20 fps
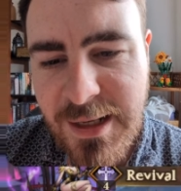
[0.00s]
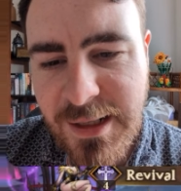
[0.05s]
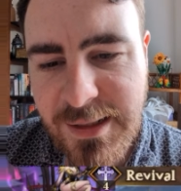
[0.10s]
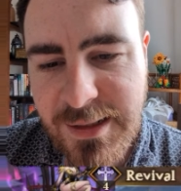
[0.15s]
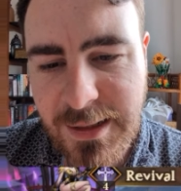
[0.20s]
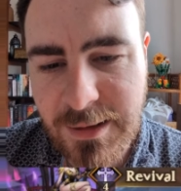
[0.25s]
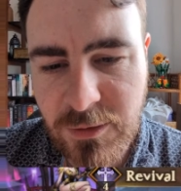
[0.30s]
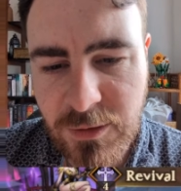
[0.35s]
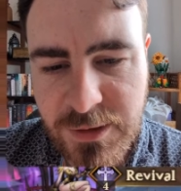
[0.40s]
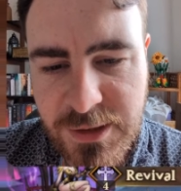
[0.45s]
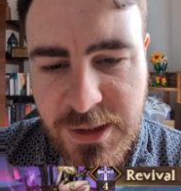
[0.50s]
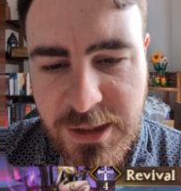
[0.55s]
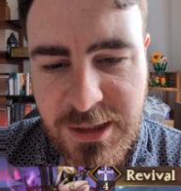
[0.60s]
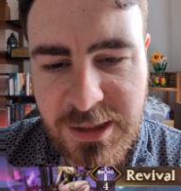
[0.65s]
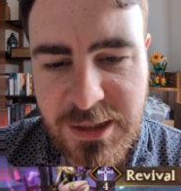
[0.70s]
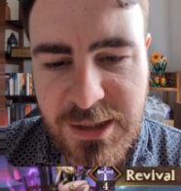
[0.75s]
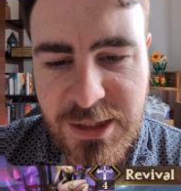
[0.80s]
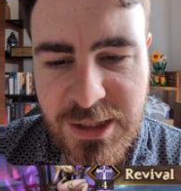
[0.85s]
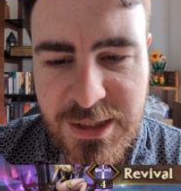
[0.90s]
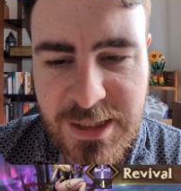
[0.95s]
Now we're on to
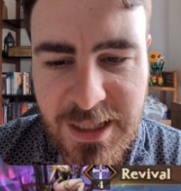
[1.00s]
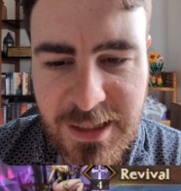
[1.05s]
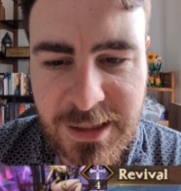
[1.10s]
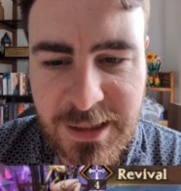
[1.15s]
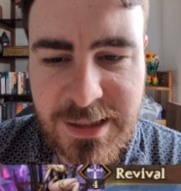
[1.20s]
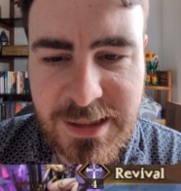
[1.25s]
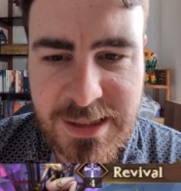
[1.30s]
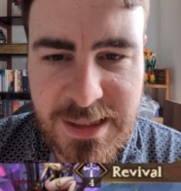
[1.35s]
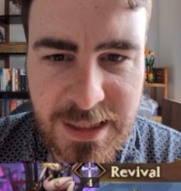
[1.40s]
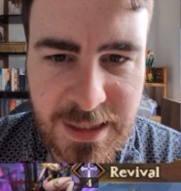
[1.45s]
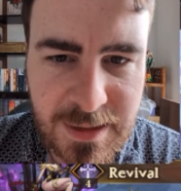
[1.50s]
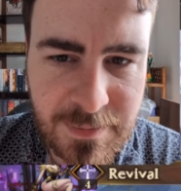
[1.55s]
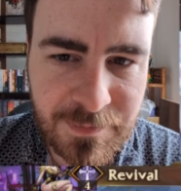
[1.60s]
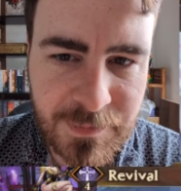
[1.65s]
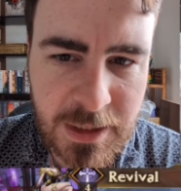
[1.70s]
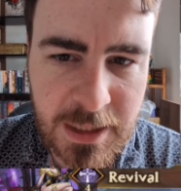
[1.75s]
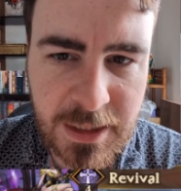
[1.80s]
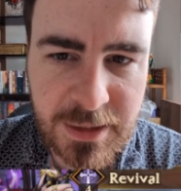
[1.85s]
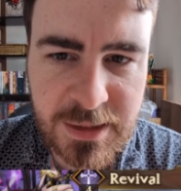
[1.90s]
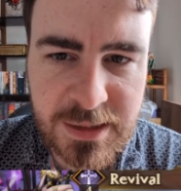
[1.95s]
the second team.
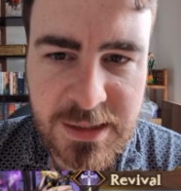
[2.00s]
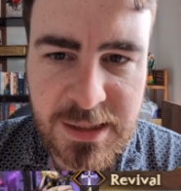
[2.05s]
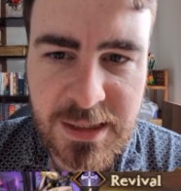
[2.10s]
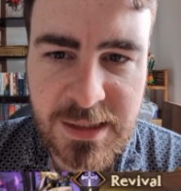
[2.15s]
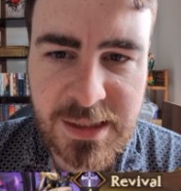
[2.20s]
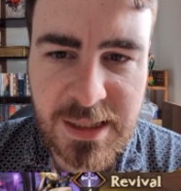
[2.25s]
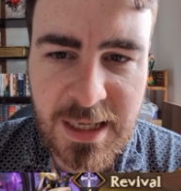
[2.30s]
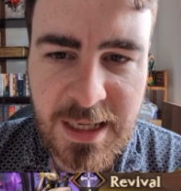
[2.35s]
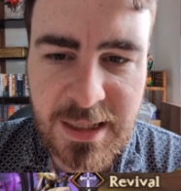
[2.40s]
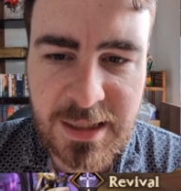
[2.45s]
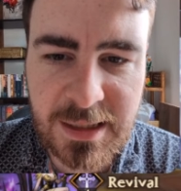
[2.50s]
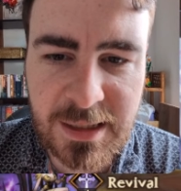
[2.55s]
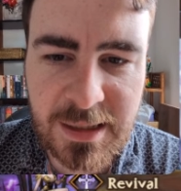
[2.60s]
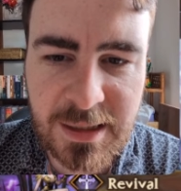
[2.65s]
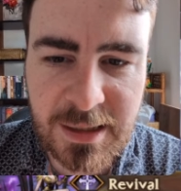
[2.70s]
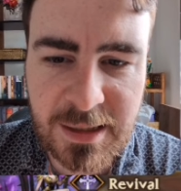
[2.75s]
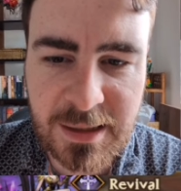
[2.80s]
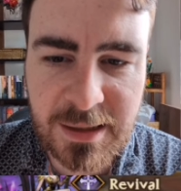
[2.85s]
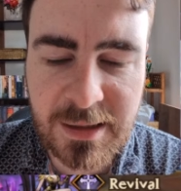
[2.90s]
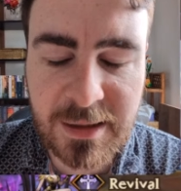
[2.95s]
This is
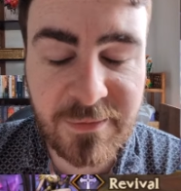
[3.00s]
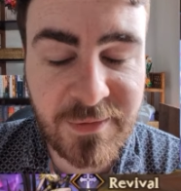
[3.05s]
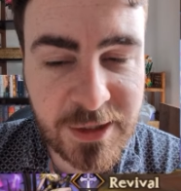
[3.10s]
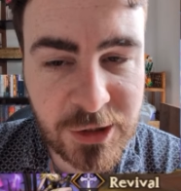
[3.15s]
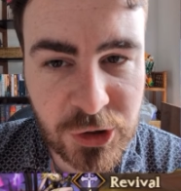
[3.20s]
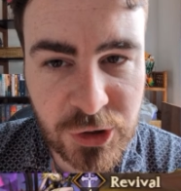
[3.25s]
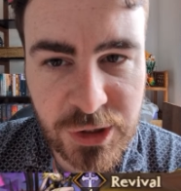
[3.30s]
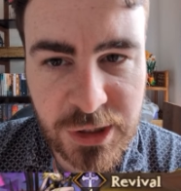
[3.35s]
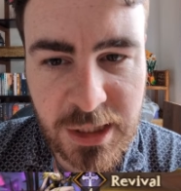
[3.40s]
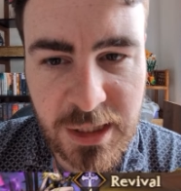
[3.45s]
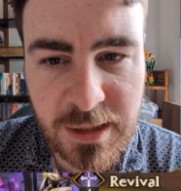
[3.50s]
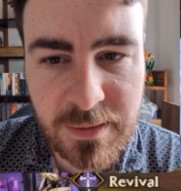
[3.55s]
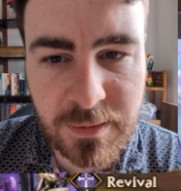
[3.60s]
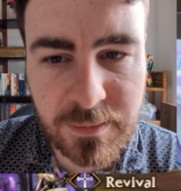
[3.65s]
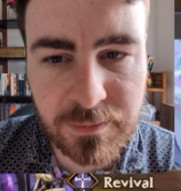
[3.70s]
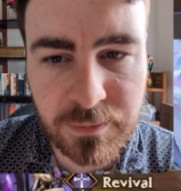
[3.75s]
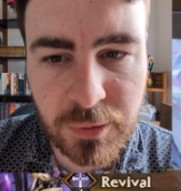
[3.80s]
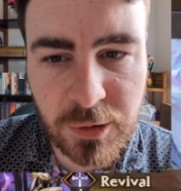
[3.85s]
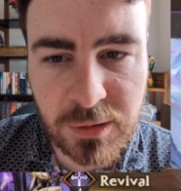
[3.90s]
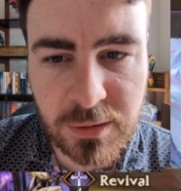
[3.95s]
an Avengers team,
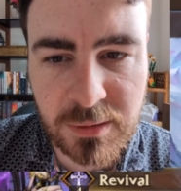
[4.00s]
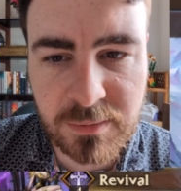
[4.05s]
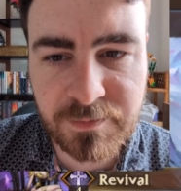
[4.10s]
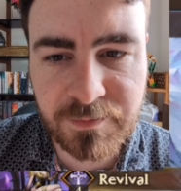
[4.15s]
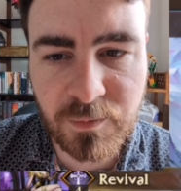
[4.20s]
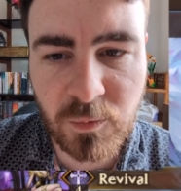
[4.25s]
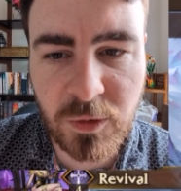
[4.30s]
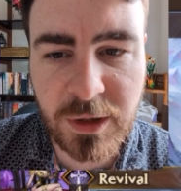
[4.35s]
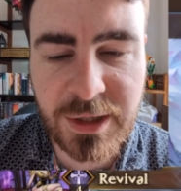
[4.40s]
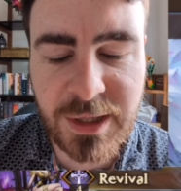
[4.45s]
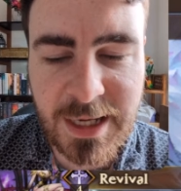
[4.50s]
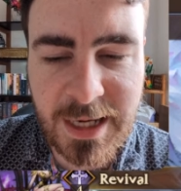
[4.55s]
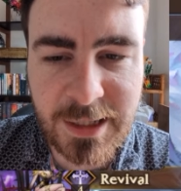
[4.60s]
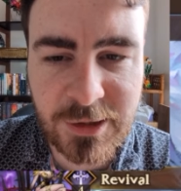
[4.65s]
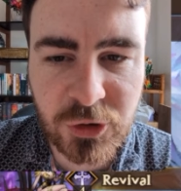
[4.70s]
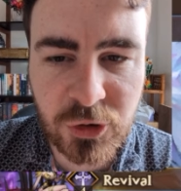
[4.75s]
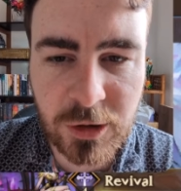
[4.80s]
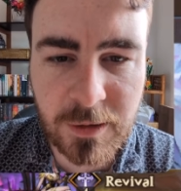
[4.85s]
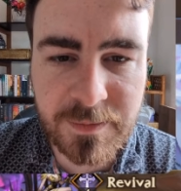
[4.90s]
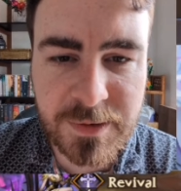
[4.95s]
but with
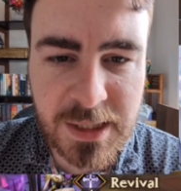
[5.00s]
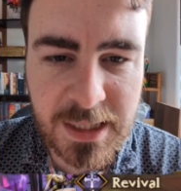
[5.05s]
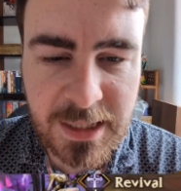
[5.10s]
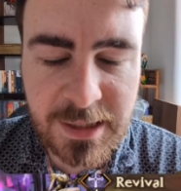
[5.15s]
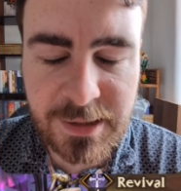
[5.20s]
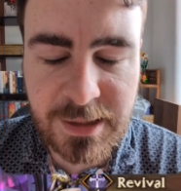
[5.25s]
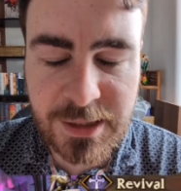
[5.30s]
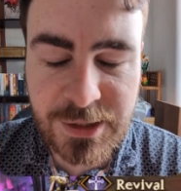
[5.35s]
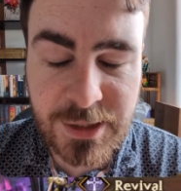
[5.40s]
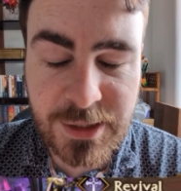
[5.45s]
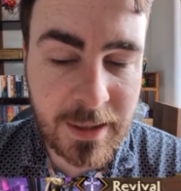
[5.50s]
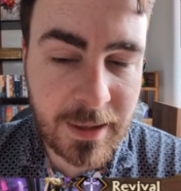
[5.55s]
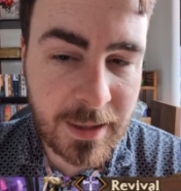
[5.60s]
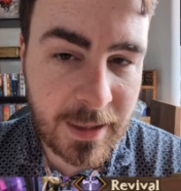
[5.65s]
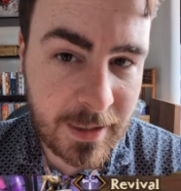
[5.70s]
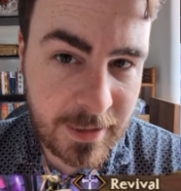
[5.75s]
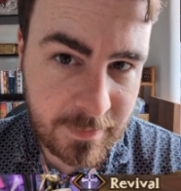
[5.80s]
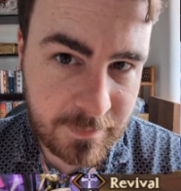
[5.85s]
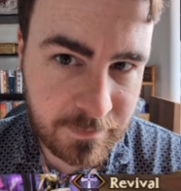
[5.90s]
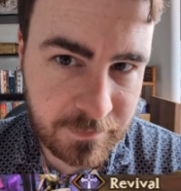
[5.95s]
Atrops in this. Now
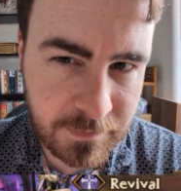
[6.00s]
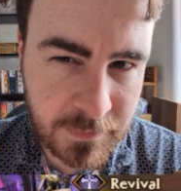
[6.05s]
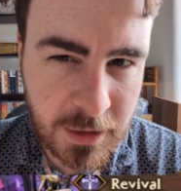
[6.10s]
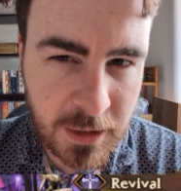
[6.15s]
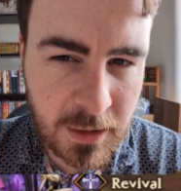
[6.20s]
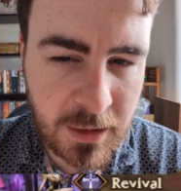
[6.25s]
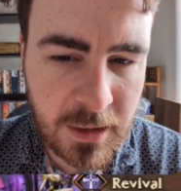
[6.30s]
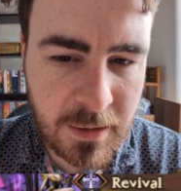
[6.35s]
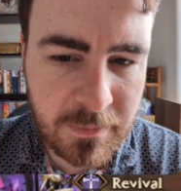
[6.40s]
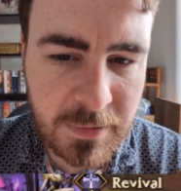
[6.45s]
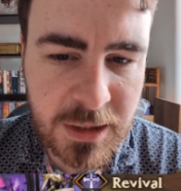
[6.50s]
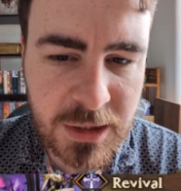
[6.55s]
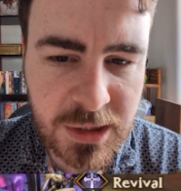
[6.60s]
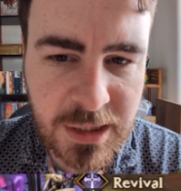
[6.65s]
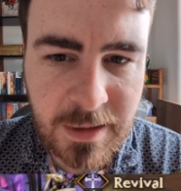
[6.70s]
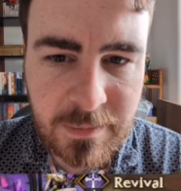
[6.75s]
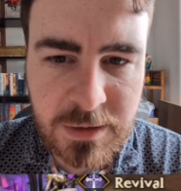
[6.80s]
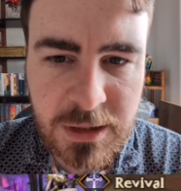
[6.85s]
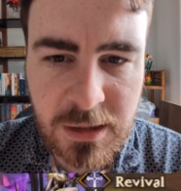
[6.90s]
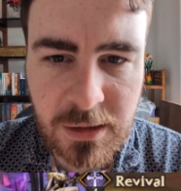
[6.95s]
I'm a bit
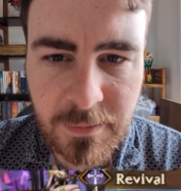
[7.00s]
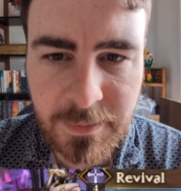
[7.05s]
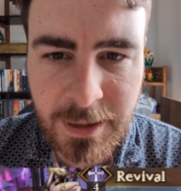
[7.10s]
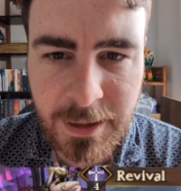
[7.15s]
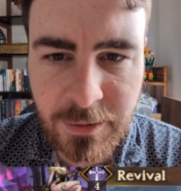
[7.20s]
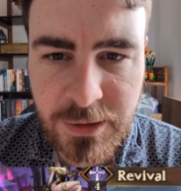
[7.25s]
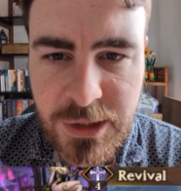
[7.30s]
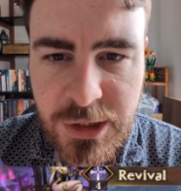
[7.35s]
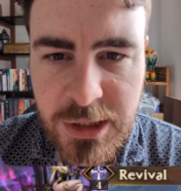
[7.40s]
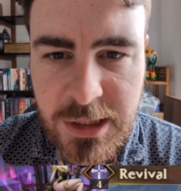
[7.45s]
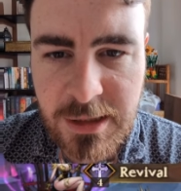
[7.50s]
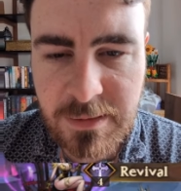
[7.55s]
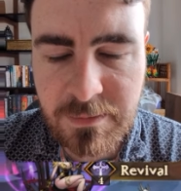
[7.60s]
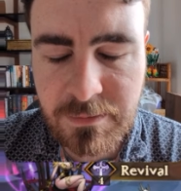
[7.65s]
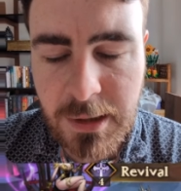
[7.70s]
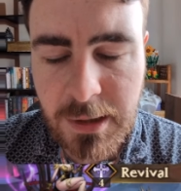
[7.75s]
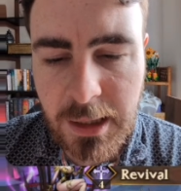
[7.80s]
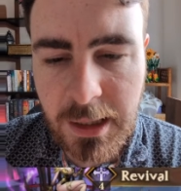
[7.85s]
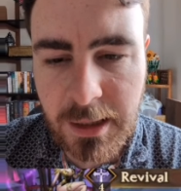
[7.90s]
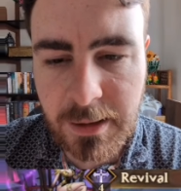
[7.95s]
skeptical about this
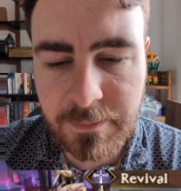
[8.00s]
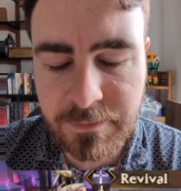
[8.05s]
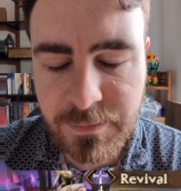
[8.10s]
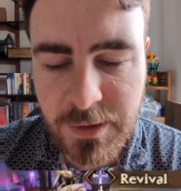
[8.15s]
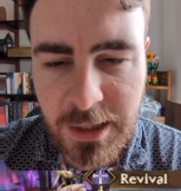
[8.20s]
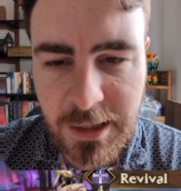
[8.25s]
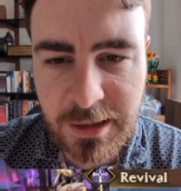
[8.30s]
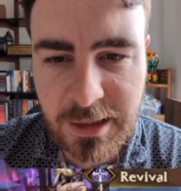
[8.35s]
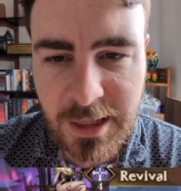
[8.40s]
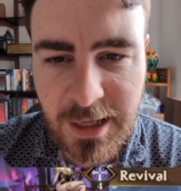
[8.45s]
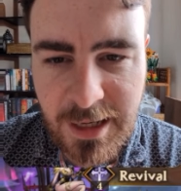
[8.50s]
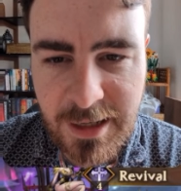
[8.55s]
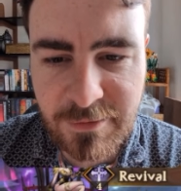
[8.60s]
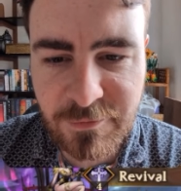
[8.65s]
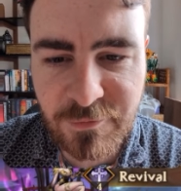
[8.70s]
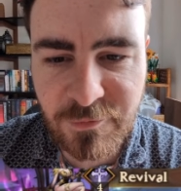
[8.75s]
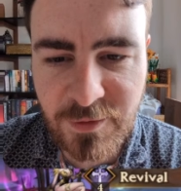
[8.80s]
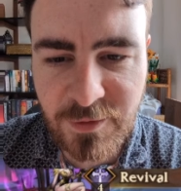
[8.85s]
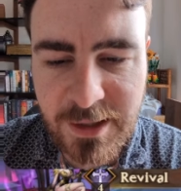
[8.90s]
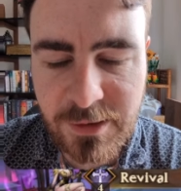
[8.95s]
team. I have
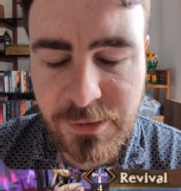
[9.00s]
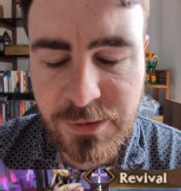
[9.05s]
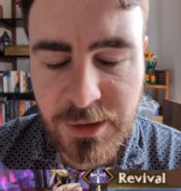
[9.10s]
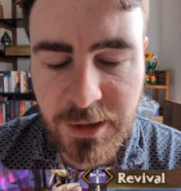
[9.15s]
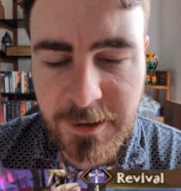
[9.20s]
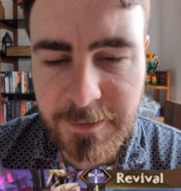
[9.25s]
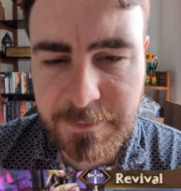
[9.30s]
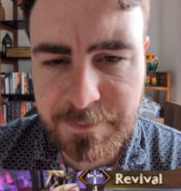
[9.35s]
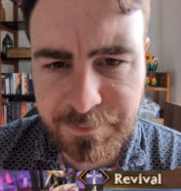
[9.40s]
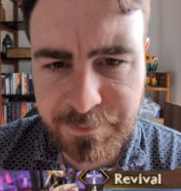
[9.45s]
found that